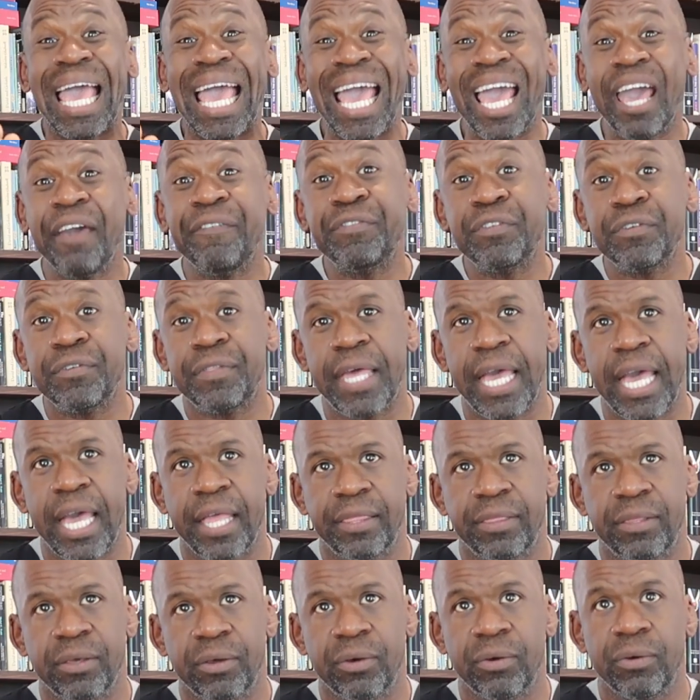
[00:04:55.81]
After
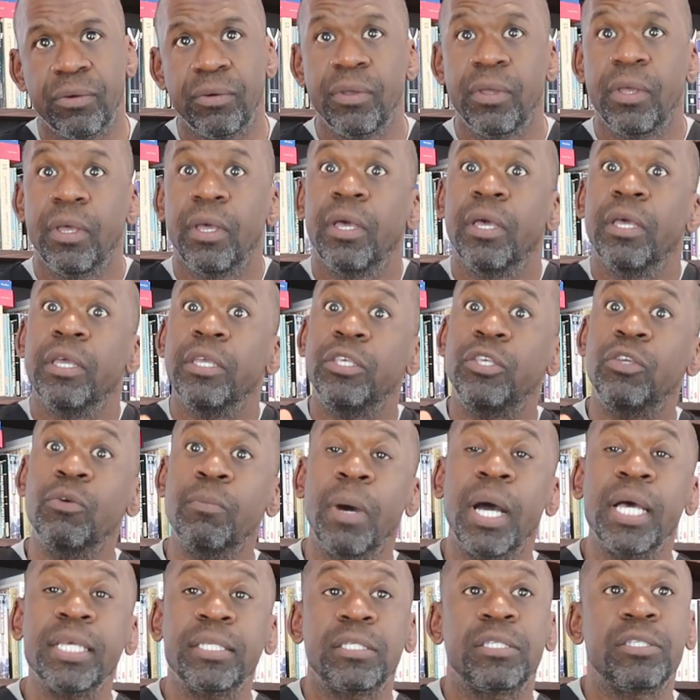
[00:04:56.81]
that, though, you
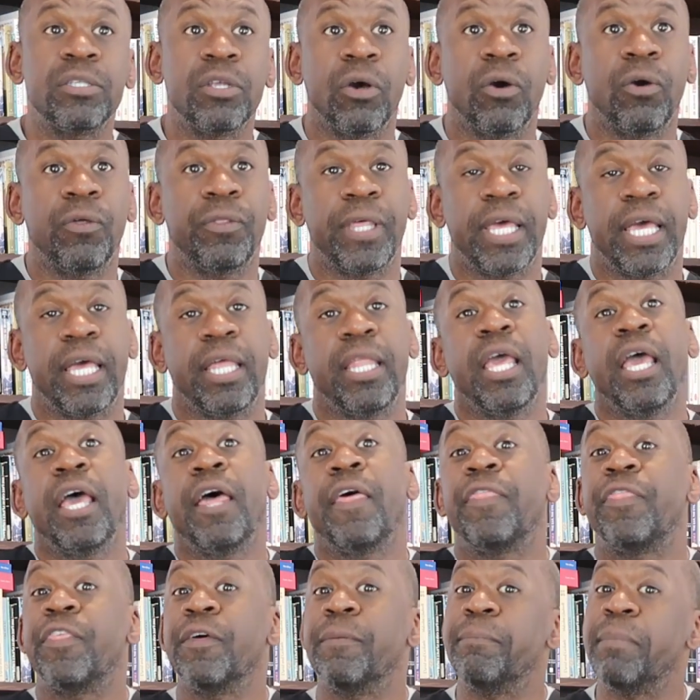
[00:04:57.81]
must know
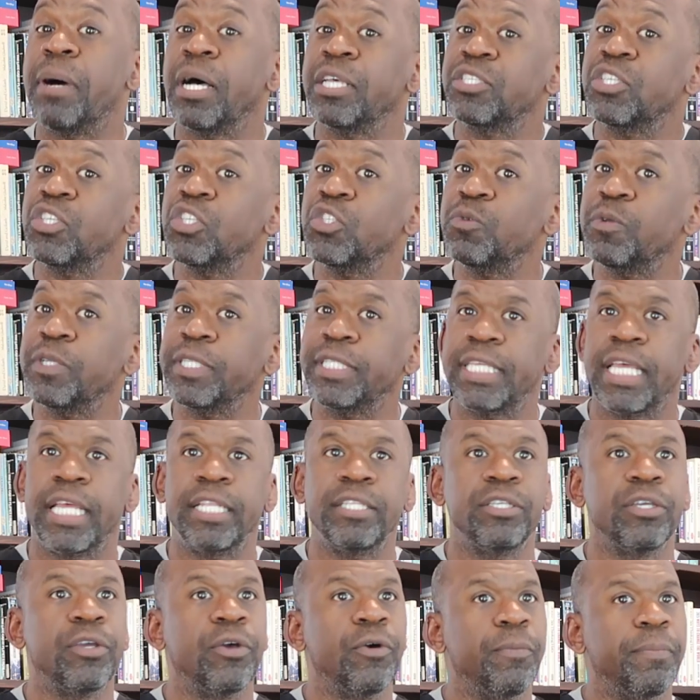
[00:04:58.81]
that the muscles will
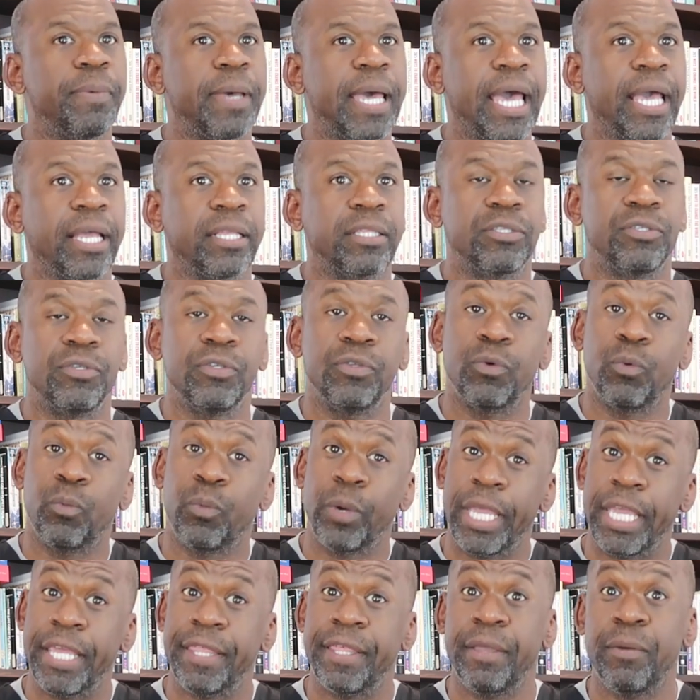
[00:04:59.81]
tend to go back to the
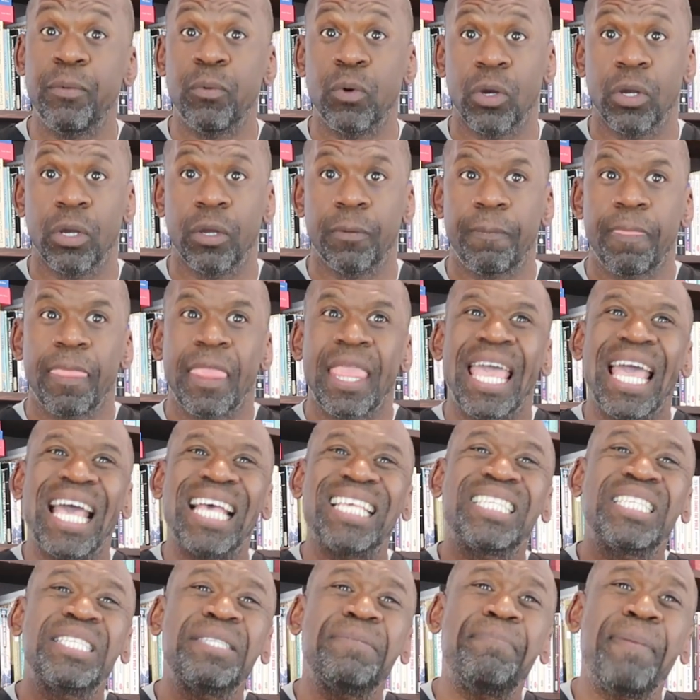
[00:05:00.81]
way they were,
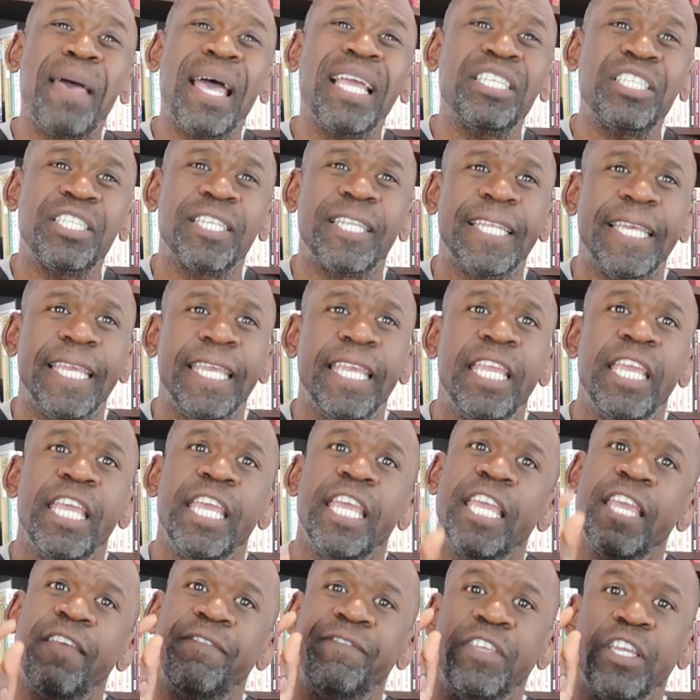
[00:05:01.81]
especially
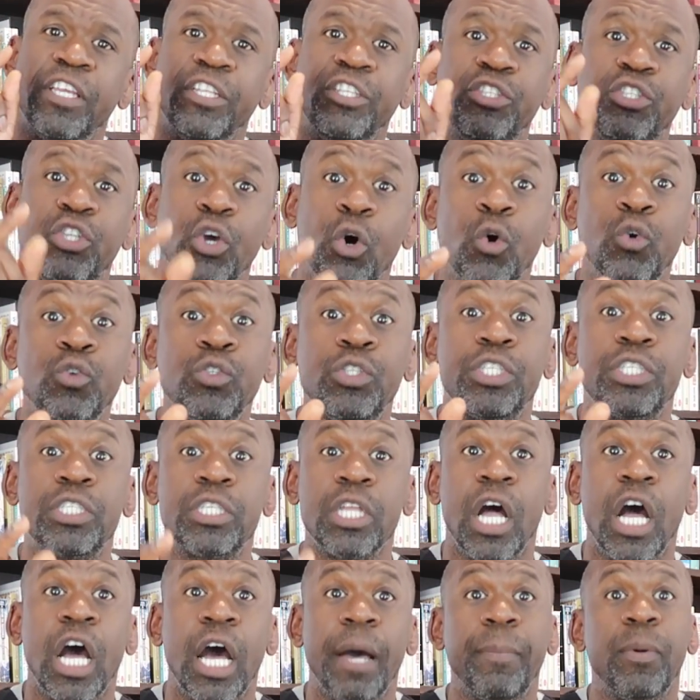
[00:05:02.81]
if you don't
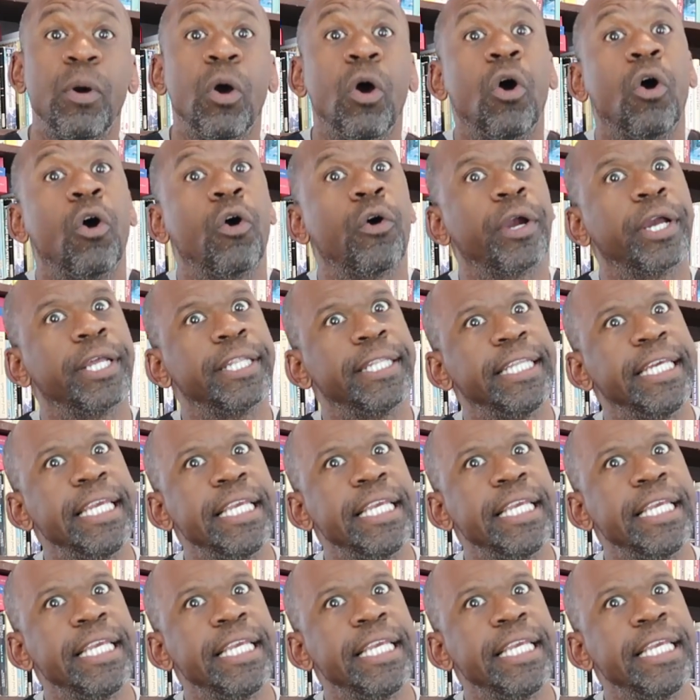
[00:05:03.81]
stop or at